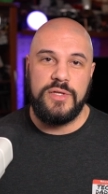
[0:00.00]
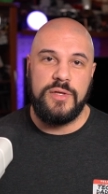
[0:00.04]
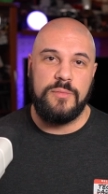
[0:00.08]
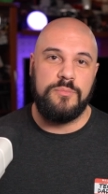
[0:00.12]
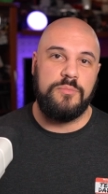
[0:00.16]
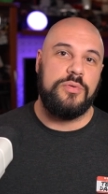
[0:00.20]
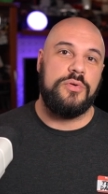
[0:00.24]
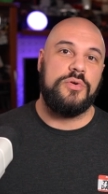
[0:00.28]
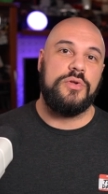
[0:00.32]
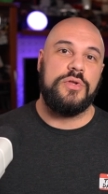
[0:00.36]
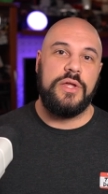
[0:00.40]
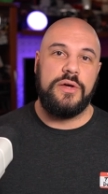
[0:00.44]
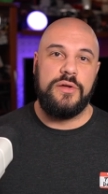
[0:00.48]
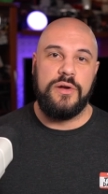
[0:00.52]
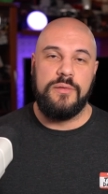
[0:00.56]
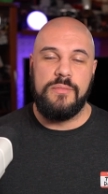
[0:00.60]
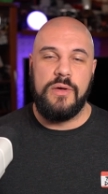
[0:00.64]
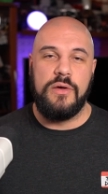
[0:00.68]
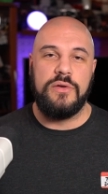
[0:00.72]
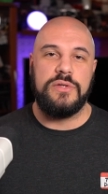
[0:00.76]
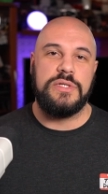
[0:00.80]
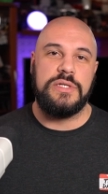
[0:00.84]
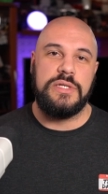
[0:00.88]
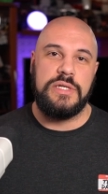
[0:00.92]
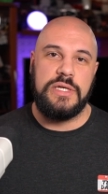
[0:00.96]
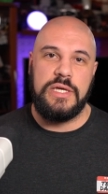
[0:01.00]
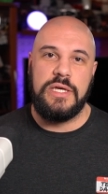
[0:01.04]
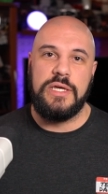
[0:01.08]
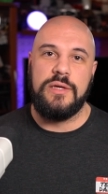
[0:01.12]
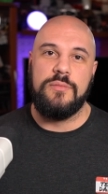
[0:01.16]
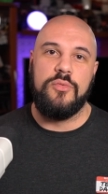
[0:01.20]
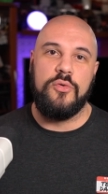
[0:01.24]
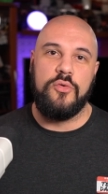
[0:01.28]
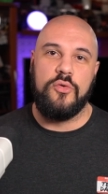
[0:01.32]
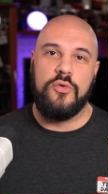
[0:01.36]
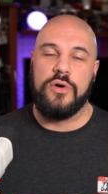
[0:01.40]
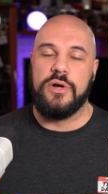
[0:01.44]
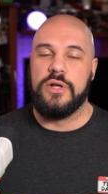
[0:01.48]
to pull out a mouse and
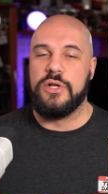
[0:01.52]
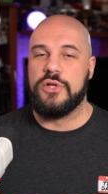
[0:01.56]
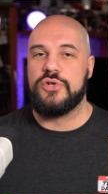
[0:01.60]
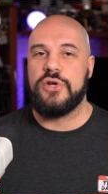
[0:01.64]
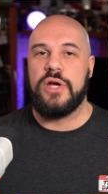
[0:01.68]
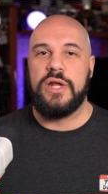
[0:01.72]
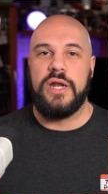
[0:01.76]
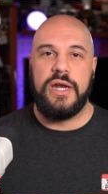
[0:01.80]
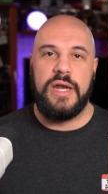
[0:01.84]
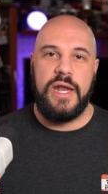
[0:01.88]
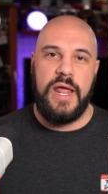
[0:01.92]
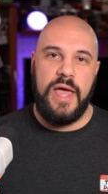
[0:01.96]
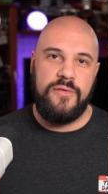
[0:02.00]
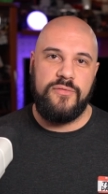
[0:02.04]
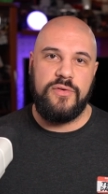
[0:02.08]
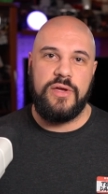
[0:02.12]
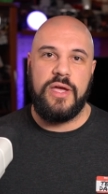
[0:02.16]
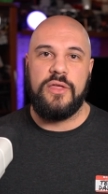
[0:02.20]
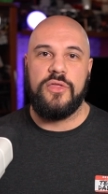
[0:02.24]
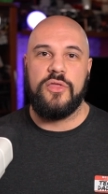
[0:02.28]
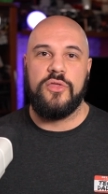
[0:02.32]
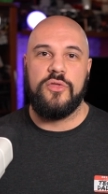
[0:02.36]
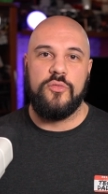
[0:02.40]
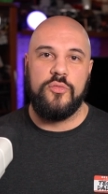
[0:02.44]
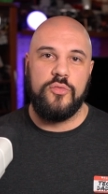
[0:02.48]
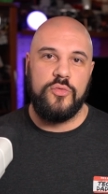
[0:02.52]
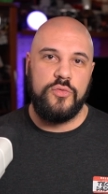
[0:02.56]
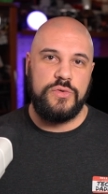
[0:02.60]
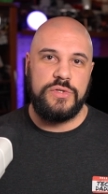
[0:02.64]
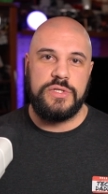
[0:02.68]
keyboard and try to navigate through